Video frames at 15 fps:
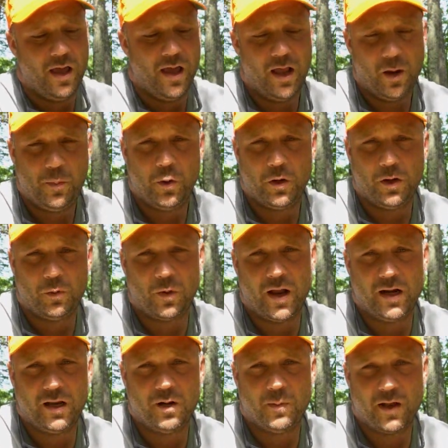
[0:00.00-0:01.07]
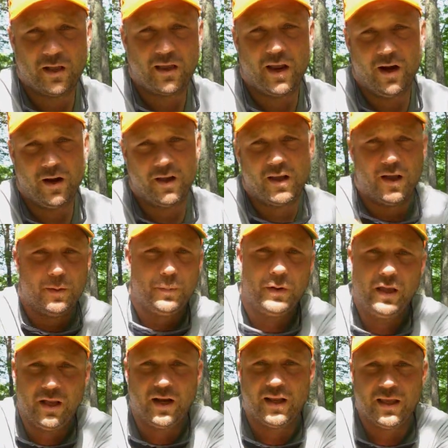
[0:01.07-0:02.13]
and I put it right into my Keurig cup,
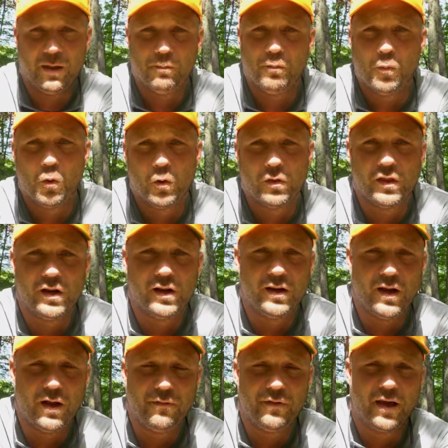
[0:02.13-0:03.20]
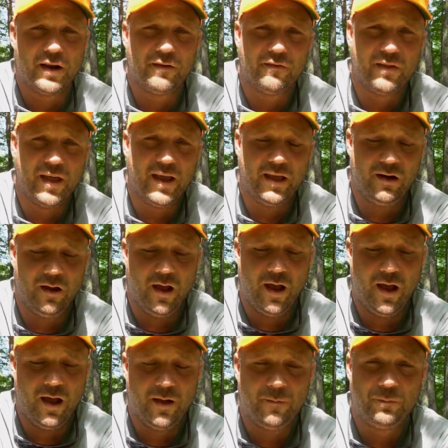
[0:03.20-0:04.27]
and I get more than enough out of that,
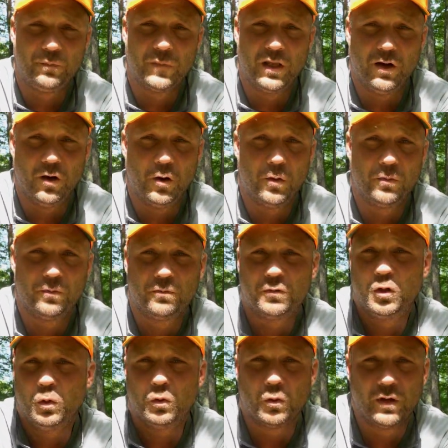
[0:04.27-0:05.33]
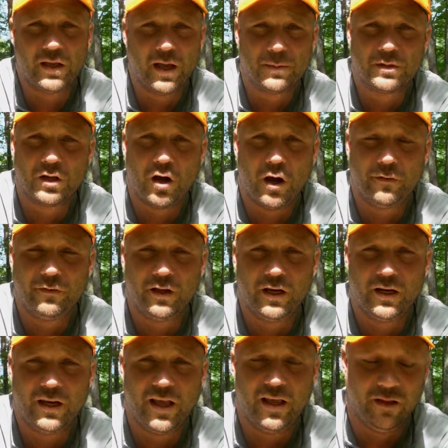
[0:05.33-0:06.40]
2-3 cups of coffee in
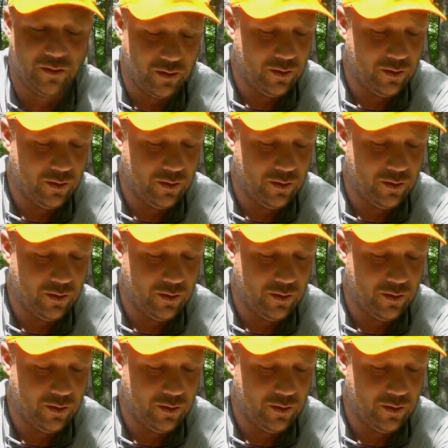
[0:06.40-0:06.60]
a day.